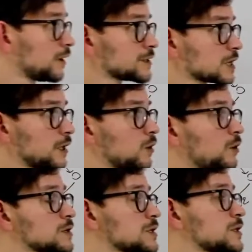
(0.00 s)
that's kind of
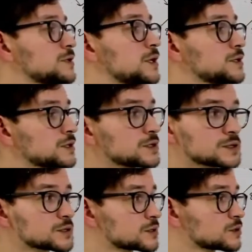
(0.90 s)
all.
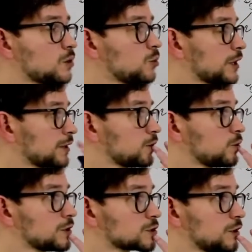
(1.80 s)
That's all we can
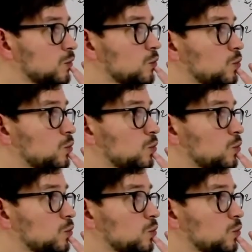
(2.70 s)
do actually.